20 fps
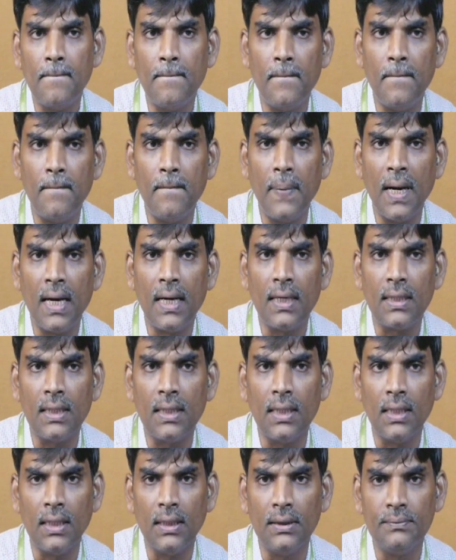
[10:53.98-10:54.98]
But
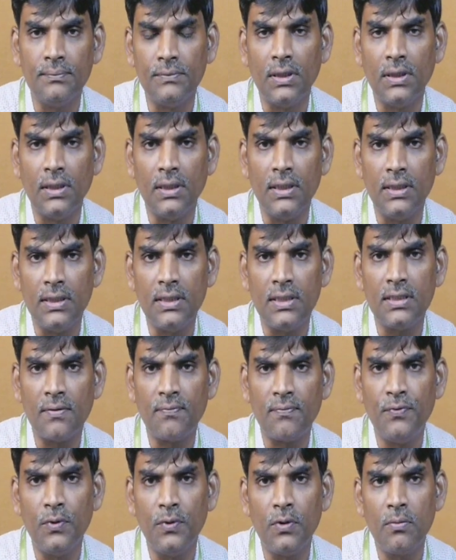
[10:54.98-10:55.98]
it is a
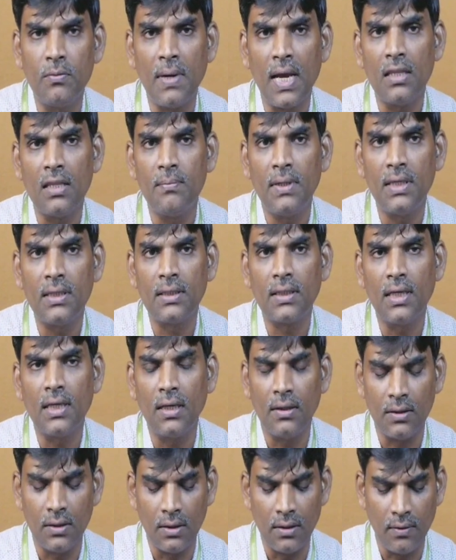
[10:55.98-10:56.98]
pure
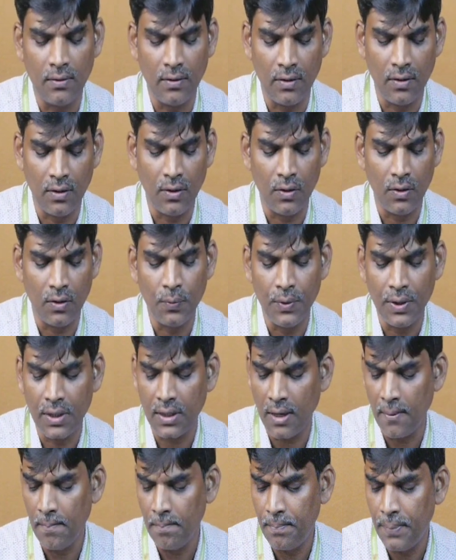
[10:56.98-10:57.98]
mathematical, we
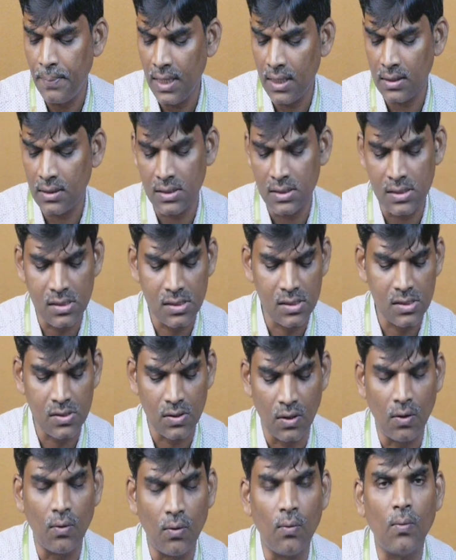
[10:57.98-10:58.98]
compare this,
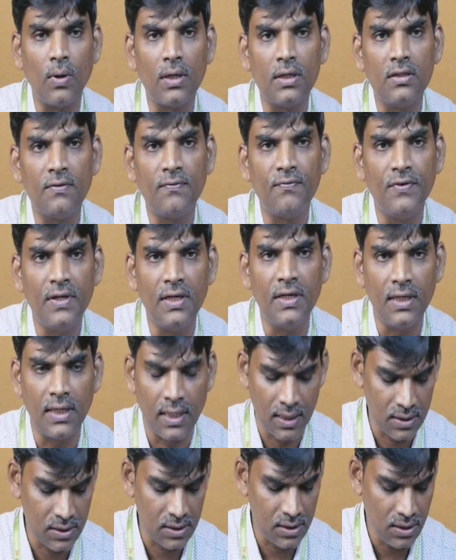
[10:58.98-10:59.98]
one is the field
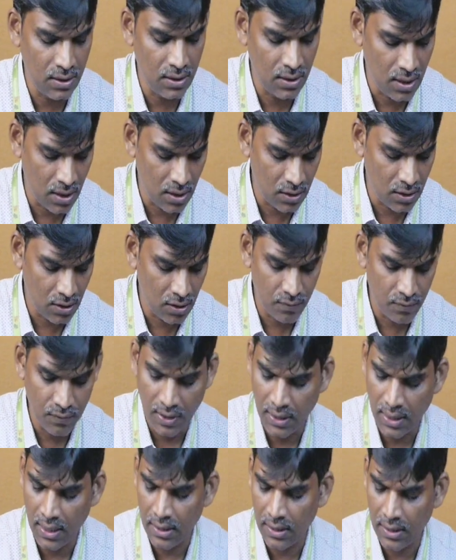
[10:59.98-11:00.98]
energy, another we are
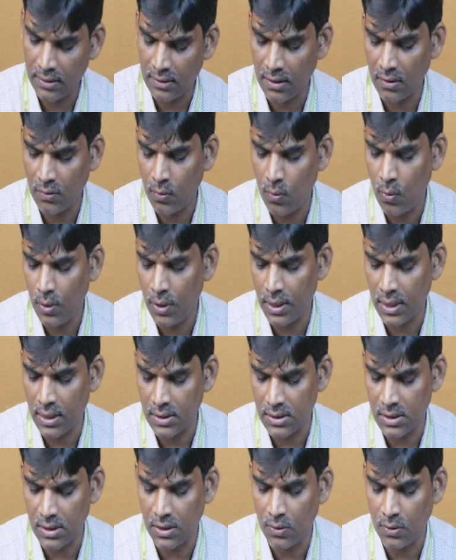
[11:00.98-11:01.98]
getting the
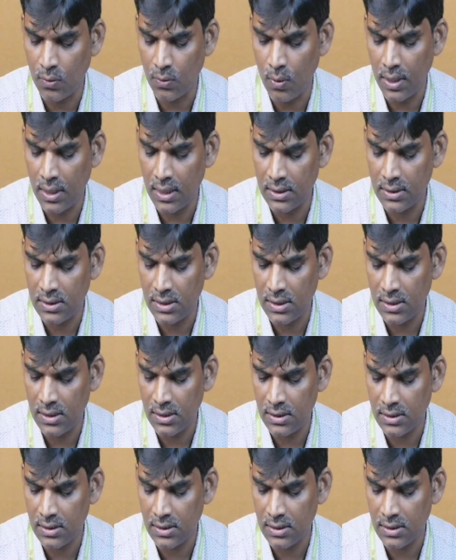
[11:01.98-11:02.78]
coenergy. Coenergy is